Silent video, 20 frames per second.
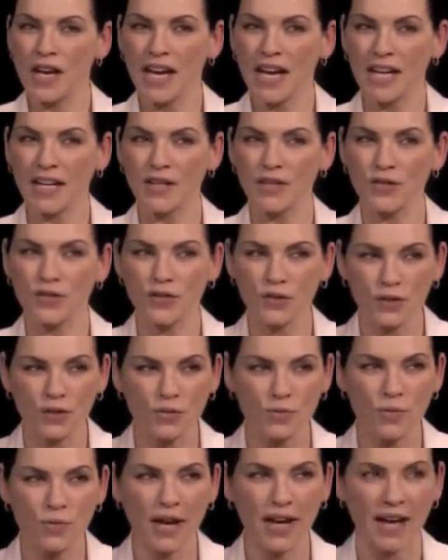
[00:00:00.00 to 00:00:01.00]
in a
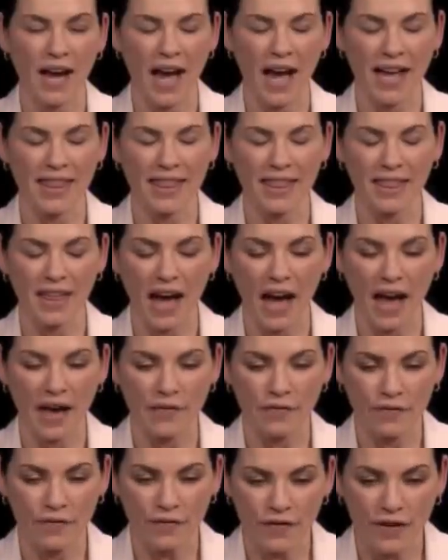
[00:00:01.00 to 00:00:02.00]
certain way, I
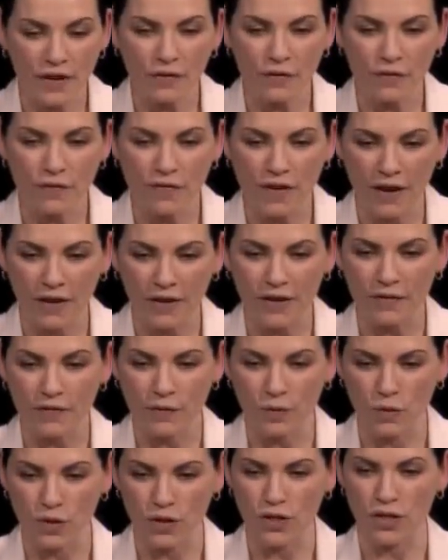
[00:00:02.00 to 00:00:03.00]
feel very
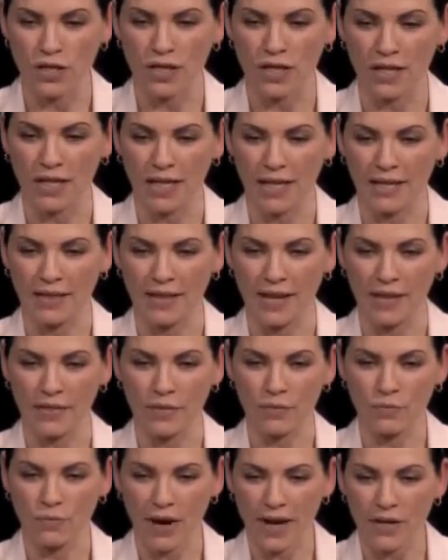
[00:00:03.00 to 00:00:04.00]
fortunate in that
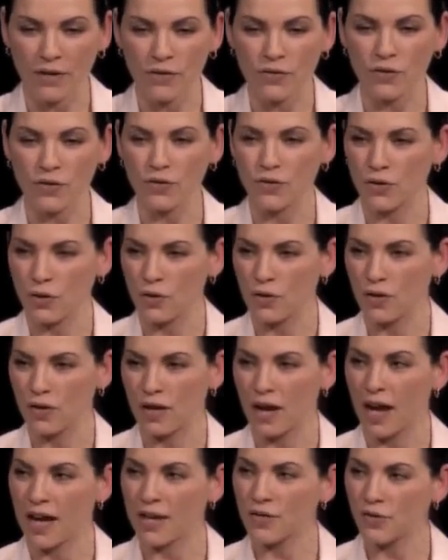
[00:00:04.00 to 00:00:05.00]
the writers are so good,
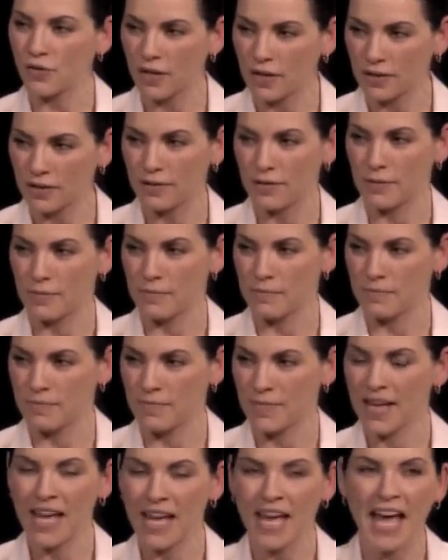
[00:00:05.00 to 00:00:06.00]
I trust them.
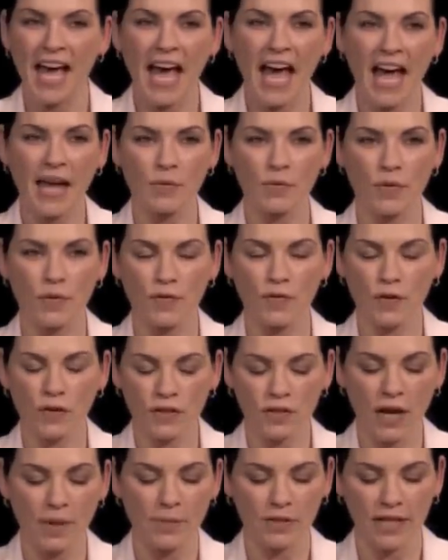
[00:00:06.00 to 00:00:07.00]
And the
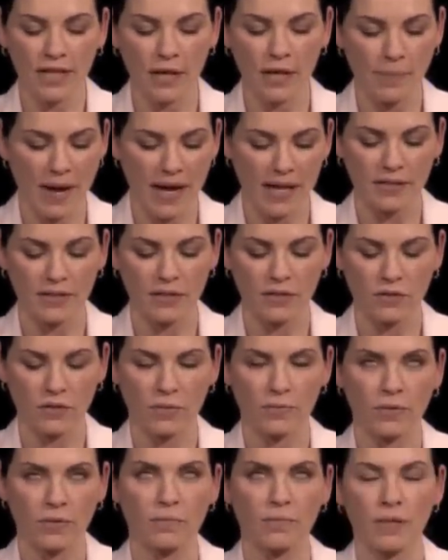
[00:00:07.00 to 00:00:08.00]
first time I'll take a pass at the
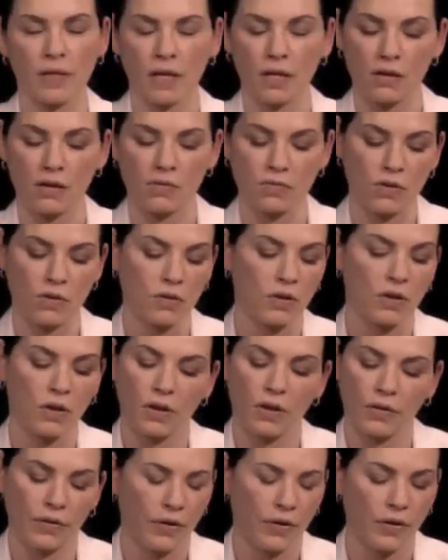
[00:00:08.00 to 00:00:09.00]
script, I'll be like, oh, no,
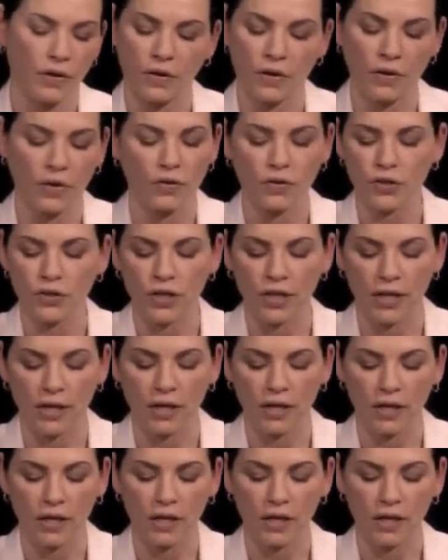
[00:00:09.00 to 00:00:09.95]
she can't.